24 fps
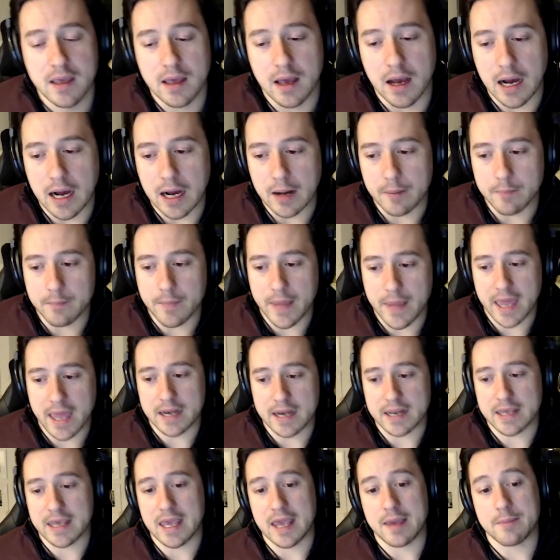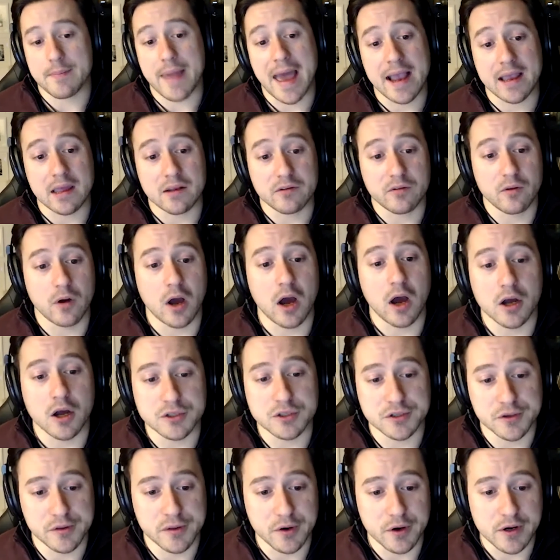and it came back at
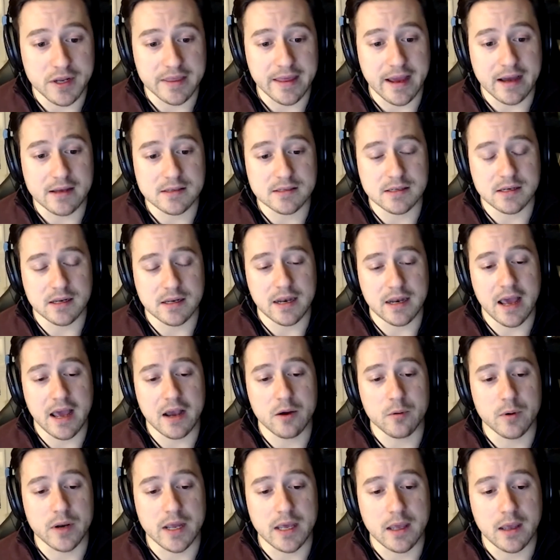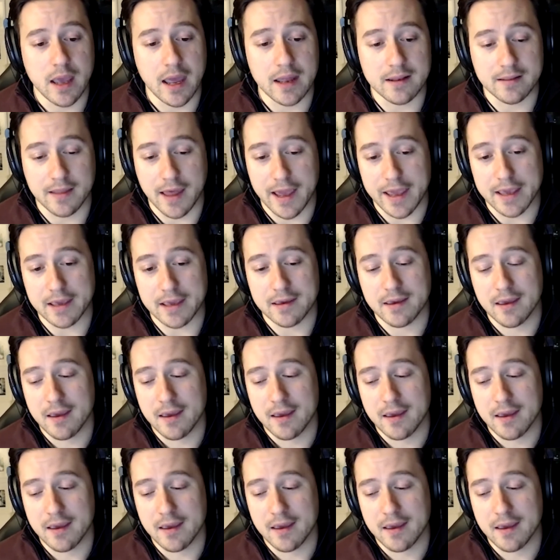130,000 in equity. And like,